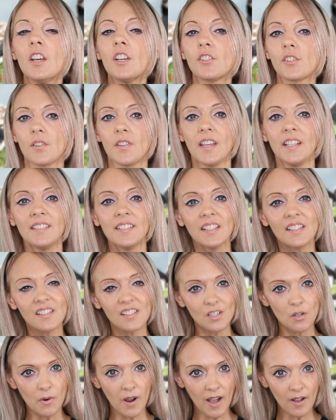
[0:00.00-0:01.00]
so they did
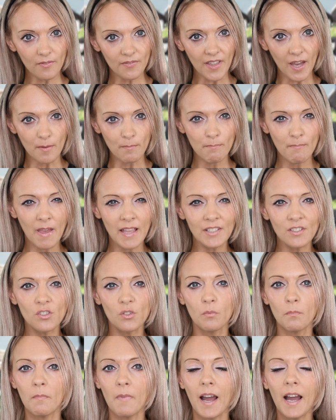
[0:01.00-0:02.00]
still have that
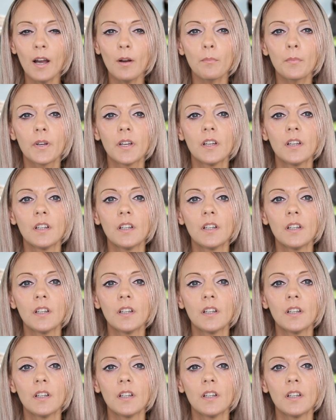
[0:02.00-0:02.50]
mental map,